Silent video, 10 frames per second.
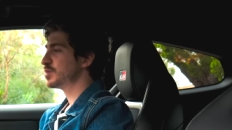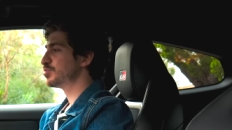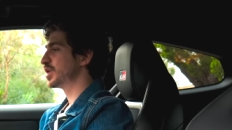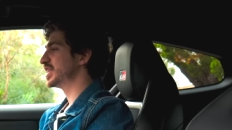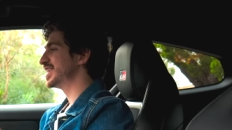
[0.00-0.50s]

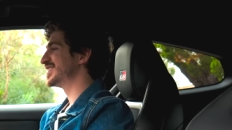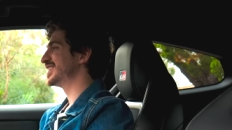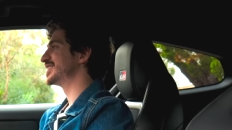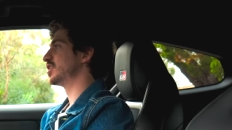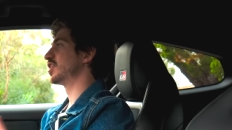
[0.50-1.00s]
But this
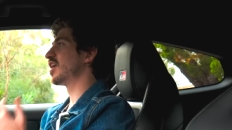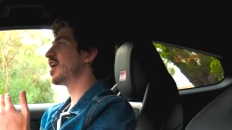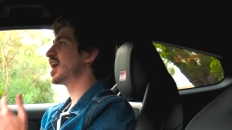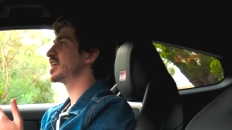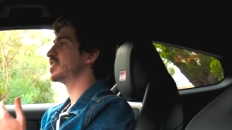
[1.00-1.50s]
is a lot
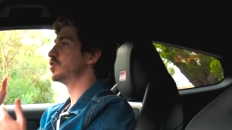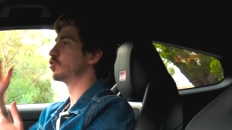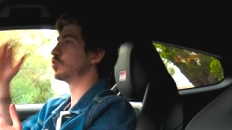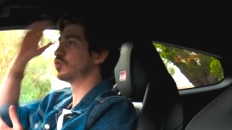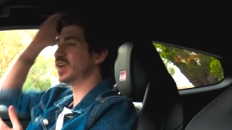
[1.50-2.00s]
higher than
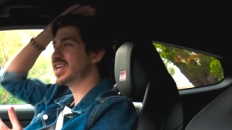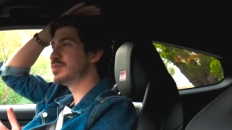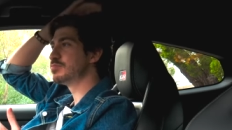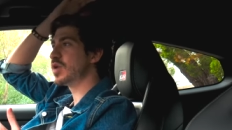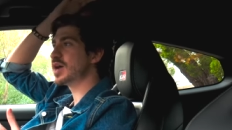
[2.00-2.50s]
normal and
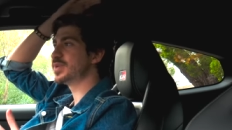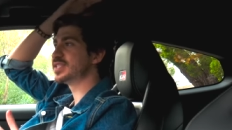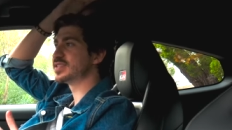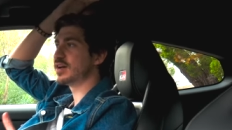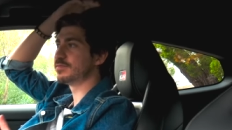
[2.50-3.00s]
it might be
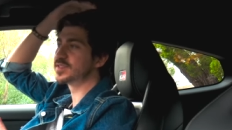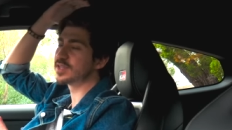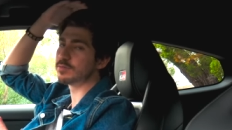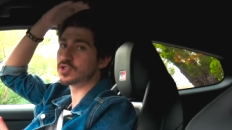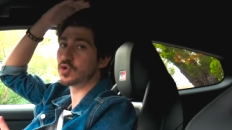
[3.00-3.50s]
tough for
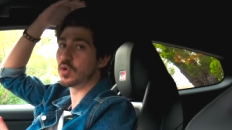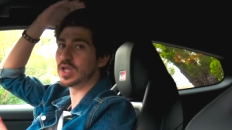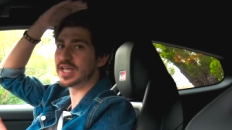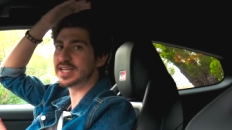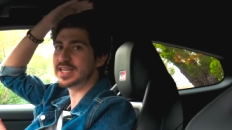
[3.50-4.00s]
someone
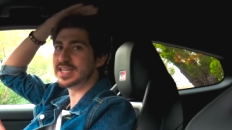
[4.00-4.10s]
taller